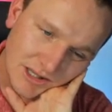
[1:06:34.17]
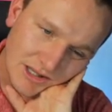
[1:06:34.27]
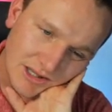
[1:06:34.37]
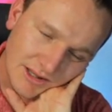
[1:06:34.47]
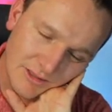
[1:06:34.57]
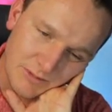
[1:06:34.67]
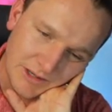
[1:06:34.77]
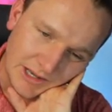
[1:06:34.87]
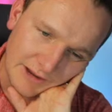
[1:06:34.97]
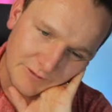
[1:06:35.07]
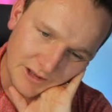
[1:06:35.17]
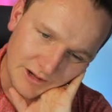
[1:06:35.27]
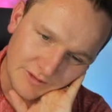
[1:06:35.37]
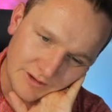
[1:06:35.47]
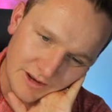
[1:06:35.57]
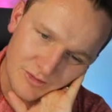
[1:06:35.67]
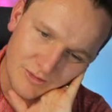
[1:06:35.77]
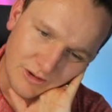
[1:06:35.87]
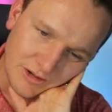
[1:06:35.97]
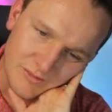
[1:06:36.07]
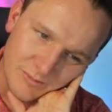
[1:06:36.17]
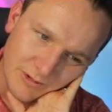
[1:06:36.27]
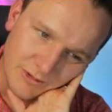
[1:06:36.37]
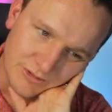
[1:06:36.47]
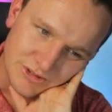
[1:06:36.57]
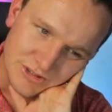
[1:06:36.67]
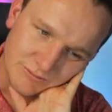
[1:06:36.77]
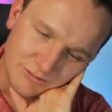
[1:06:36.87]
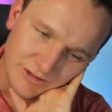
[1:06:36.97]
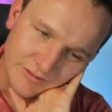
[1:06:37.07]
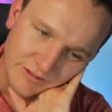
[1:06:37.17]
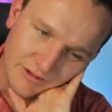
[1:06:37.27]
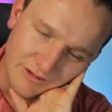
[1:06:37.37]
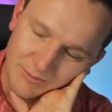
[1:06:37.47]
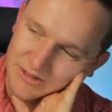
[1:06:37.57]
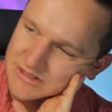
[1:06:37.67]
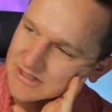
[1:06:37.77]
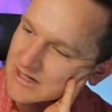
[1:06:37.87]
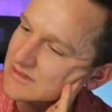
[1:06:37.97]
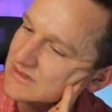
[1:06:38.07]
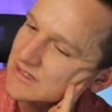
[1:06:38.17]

He's been left out of today's squad as a precaution and will continue to be assessed.